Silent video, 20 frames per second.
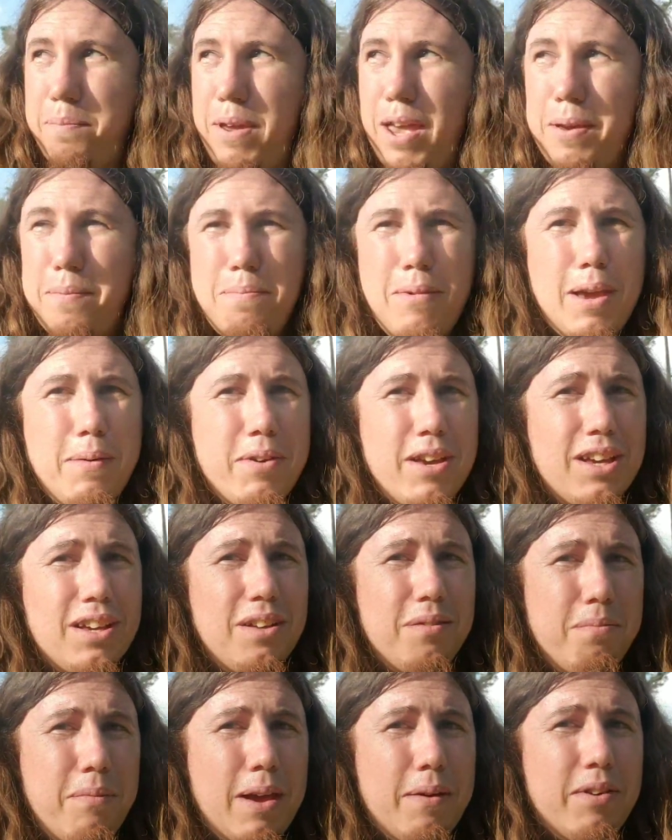
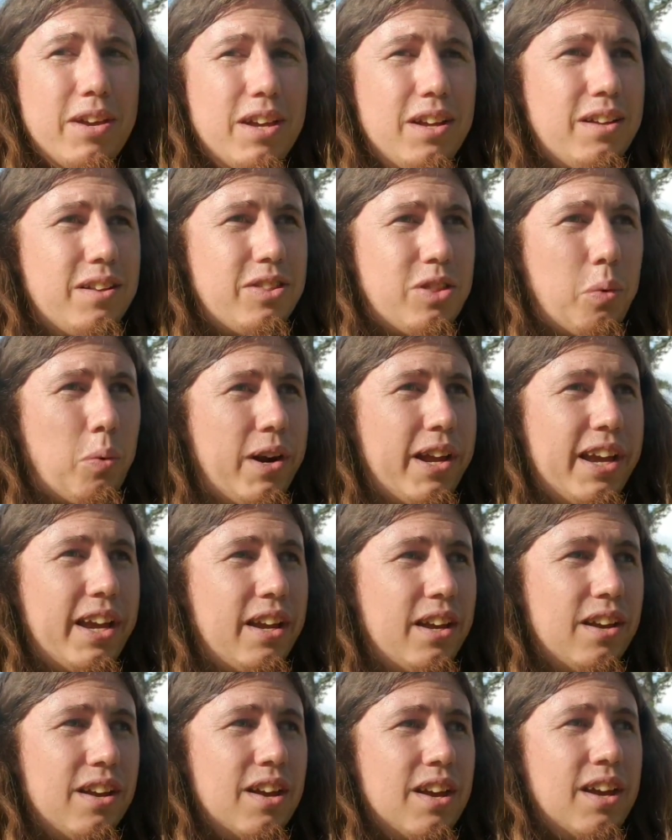Maybe
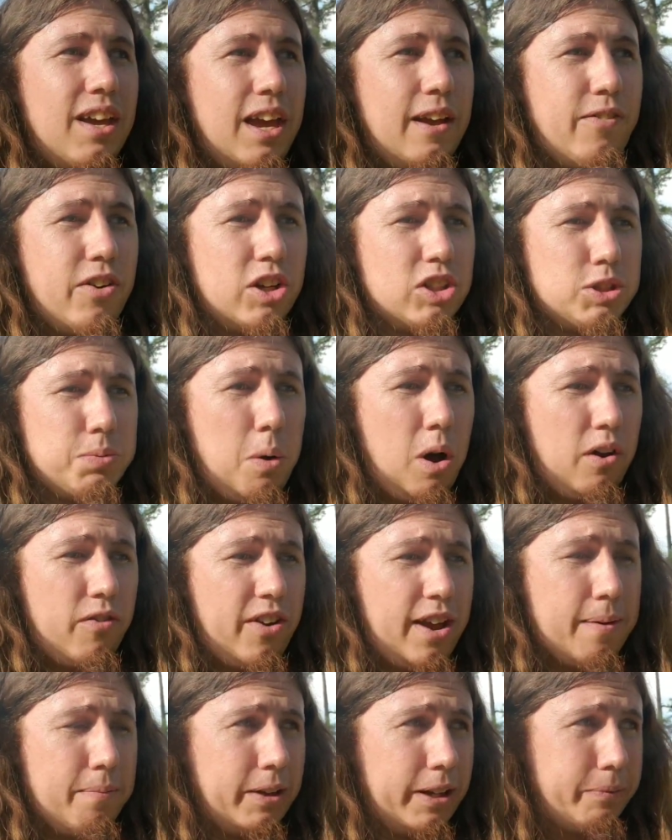three if you're a small
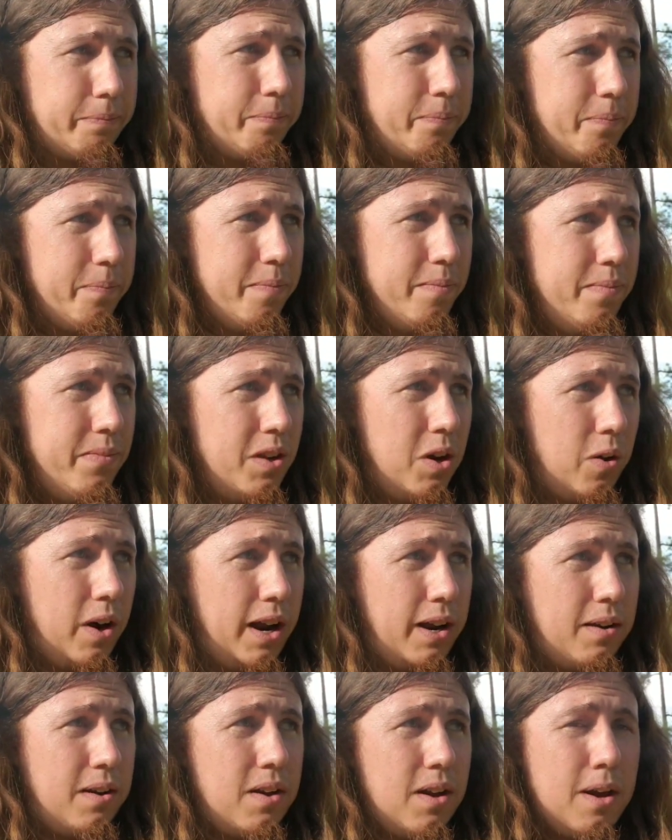family, all
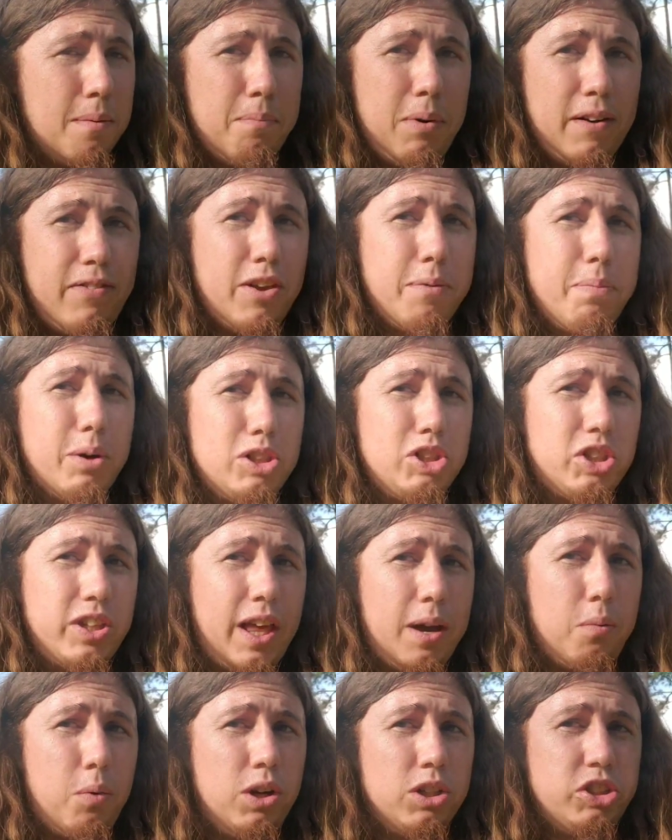right? But if you butcher
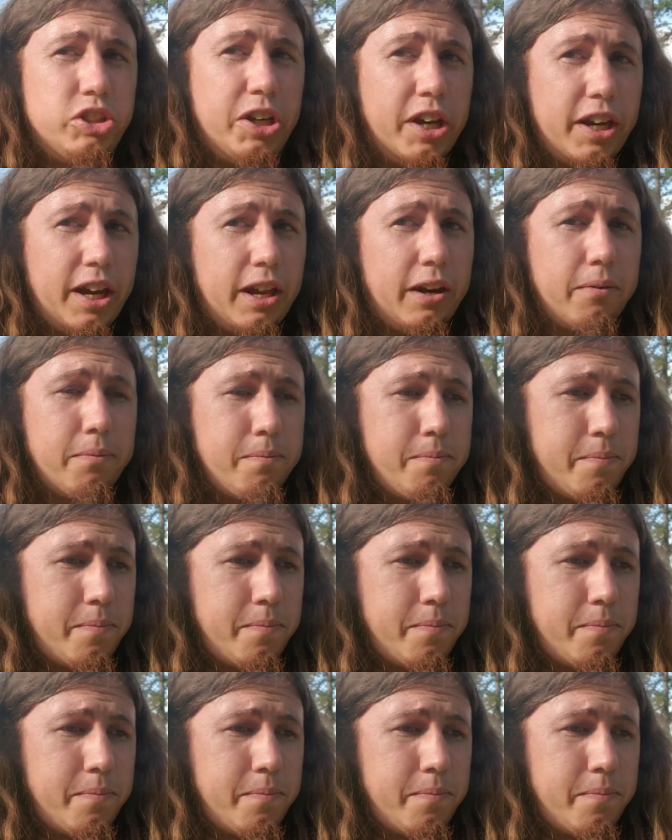that one chicken,